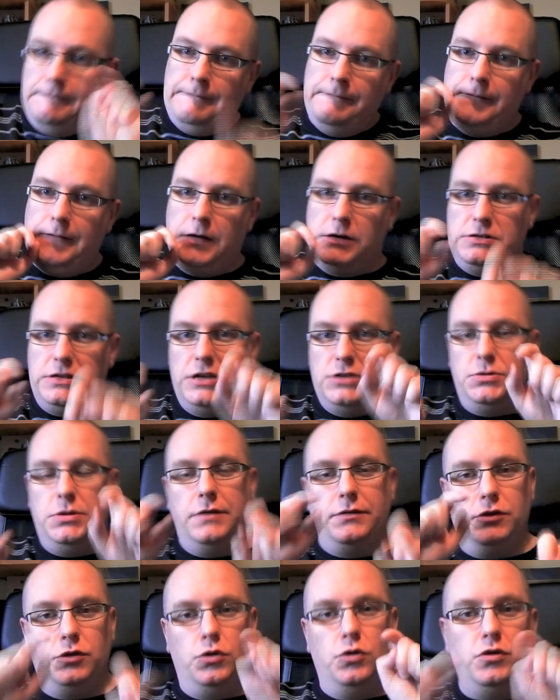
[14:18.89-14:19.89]
because that's what you
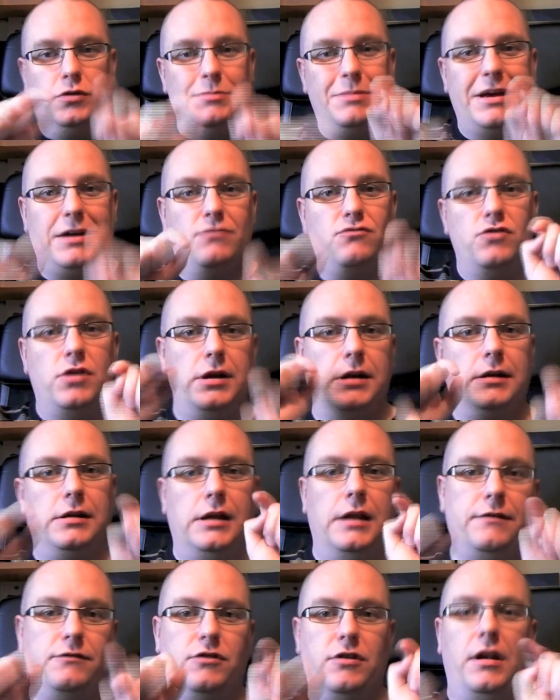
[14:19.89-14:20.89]
have to do to make them run
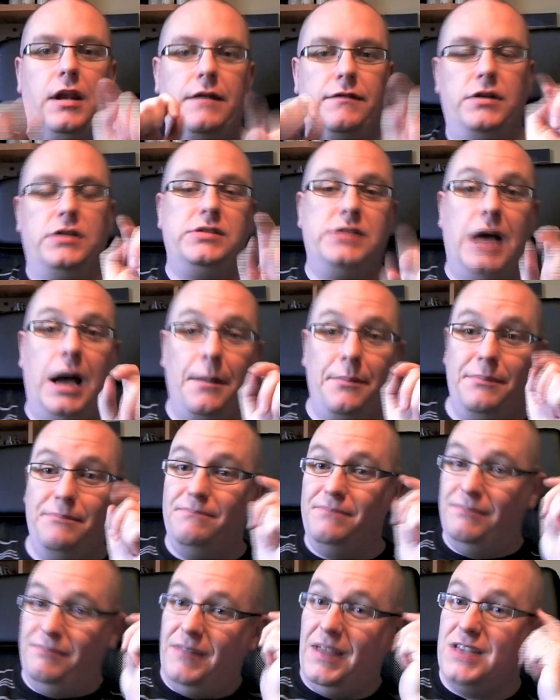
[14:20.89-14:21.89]
left, right, tap.
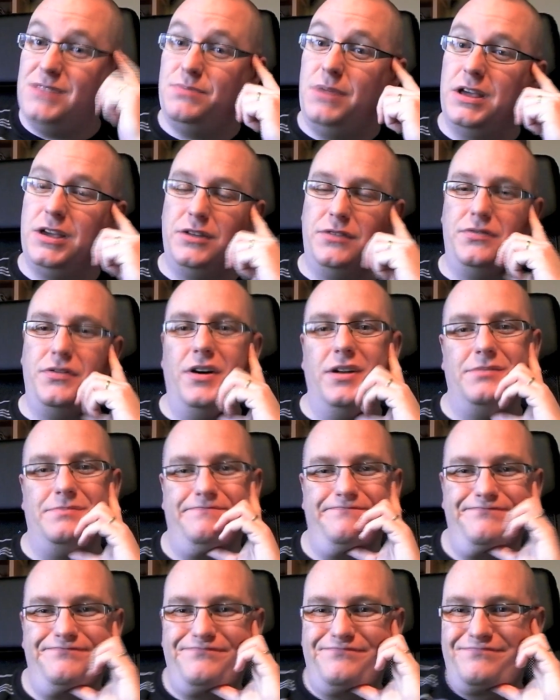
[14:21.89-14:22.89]
It's pretty good fun.
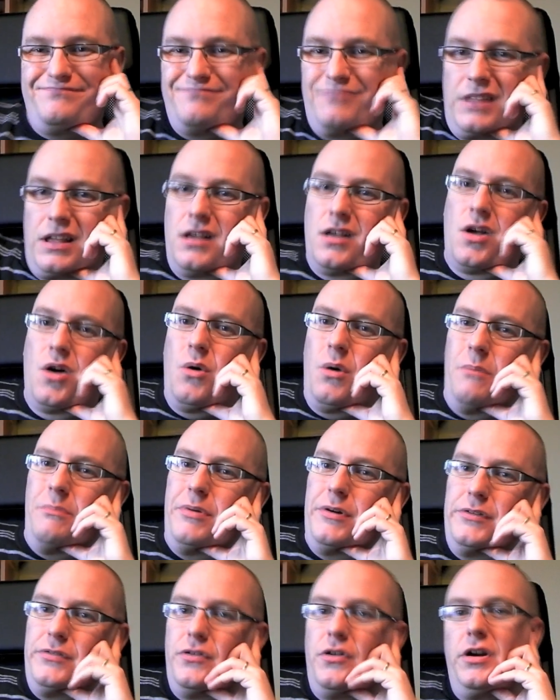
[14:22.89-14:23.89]

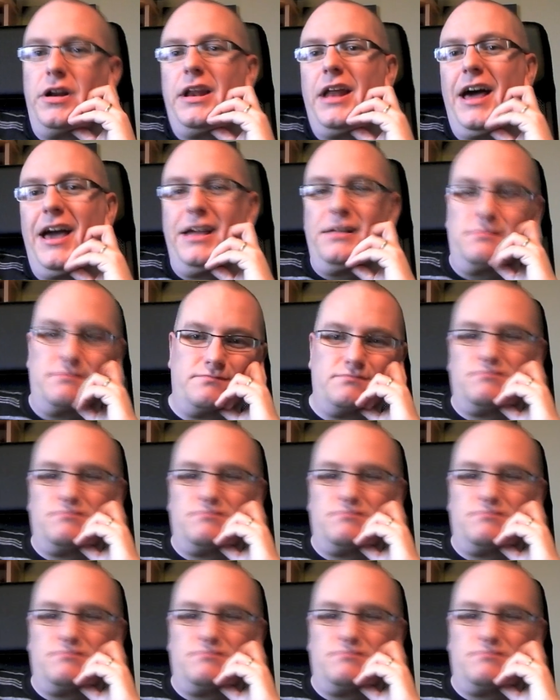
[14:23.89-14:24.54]
£1.49.